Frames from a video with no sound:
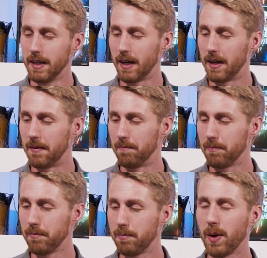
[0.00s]

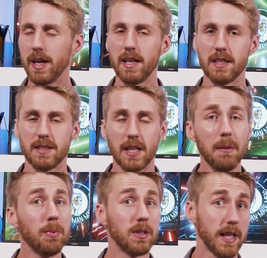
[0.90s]
but it is
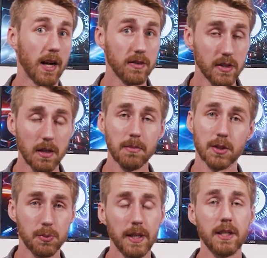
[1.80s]
tempered down some.
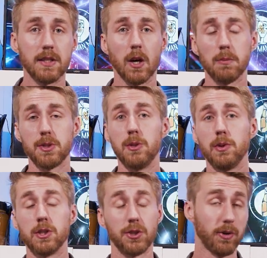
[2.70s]
The sweetness helps to
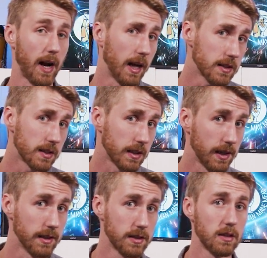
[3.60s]
contrast
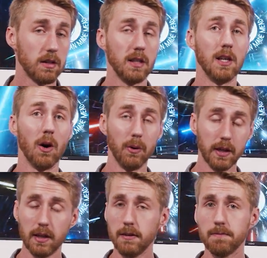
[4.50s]
against the
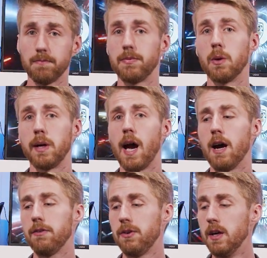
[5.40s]
oaking that we
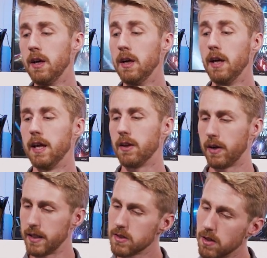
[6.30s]
have. And
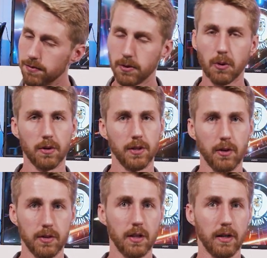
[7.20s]
there is the floral
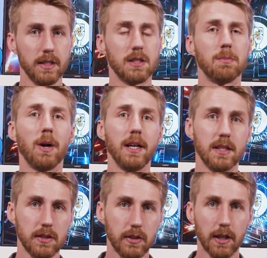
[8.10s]
note. There is the
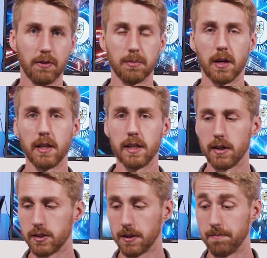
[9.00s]
brightness you get from the honey
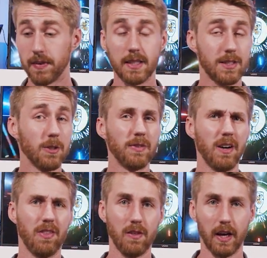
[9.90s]
character. It's still
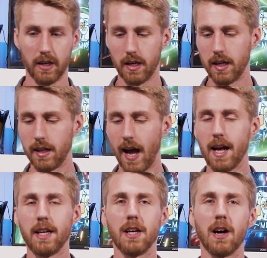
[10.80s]
very thick, and
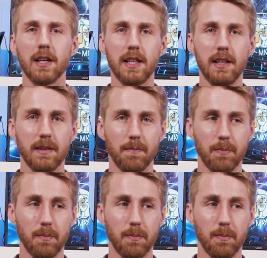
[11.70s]
adding honey